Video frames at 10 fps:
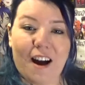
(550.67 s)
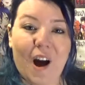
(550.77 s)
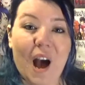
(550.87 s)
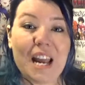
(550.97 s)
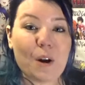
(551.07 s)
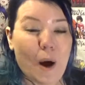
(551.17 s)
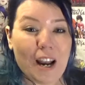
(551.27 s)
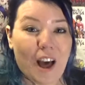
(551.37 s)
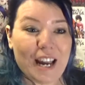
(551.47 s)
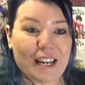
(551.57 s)
I
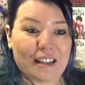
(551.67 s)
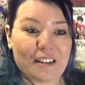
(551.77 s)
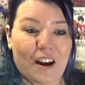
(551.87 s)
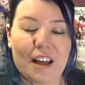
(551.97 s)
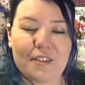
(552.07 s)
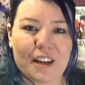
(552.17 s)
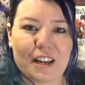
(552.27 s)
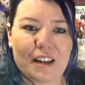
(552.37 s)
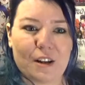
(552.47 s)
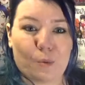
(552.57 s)
quite like it. I
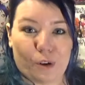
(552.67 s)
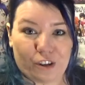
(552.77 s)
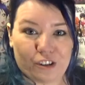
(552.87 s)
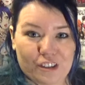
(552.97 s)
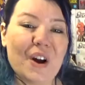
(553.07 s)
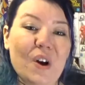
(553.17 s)
think it works.